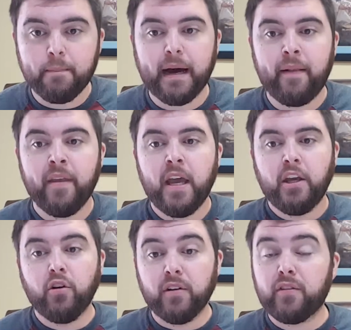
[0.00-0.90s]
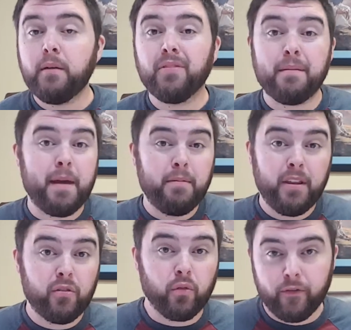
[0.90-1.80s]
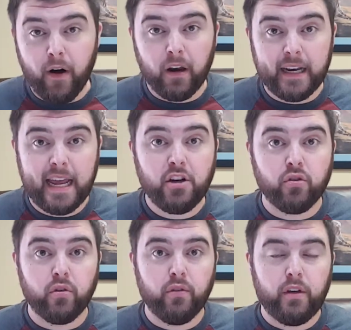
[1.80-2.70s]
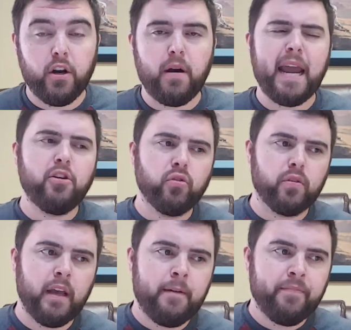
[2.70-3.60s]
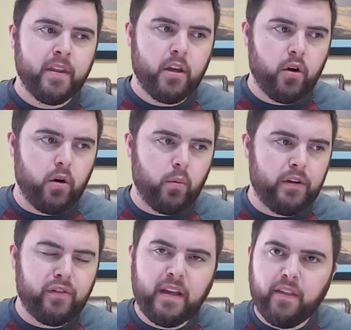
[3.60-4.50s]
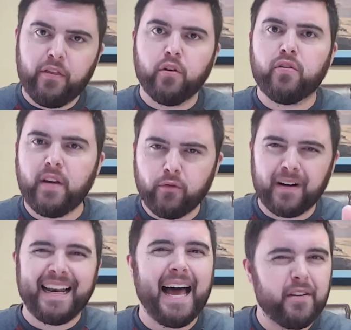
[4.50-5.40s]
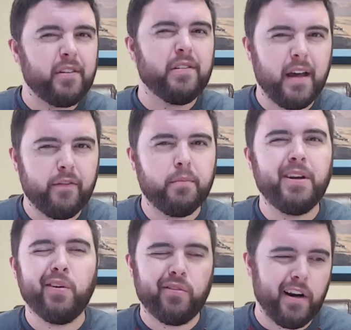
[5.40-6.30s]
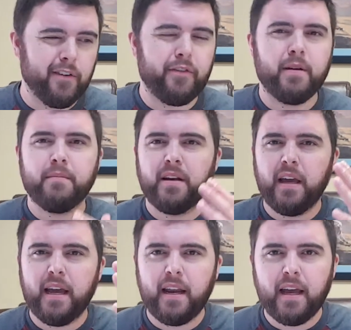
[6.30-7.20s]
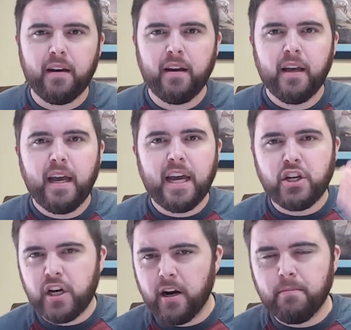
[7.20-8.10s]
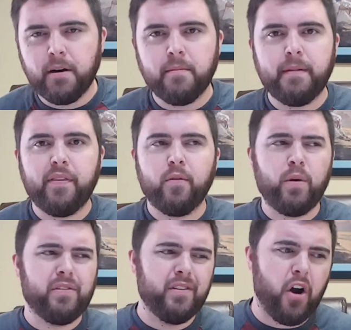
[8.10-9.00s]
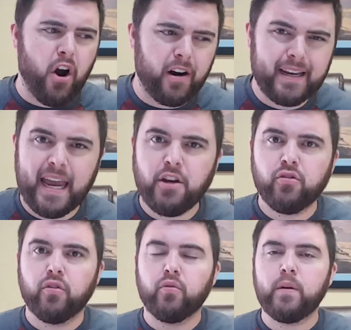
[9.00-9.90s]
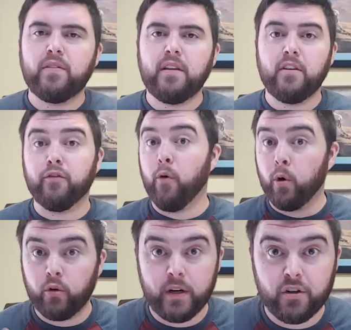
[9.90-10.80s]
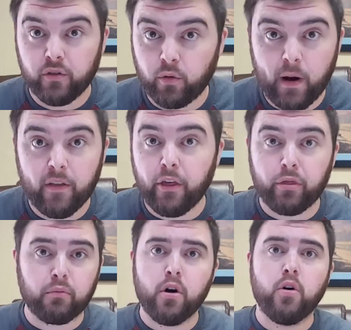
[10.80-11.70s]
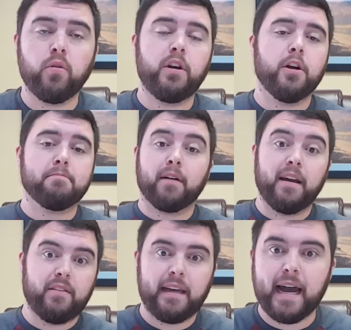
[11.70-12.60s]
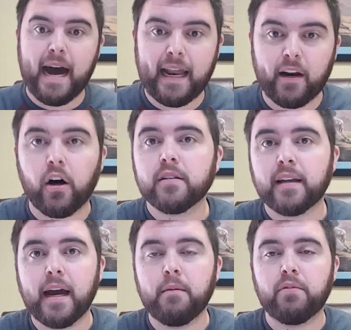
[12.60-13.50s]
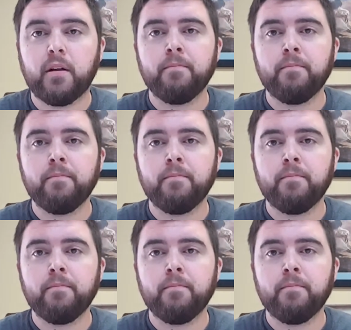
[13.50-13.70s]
but it seems like maybe these were fallen angels. Angels, we see that there's several classes of them. Seraphim and cherubim, and we see the archangels. We see these four creatures around the throne, praising God at all times.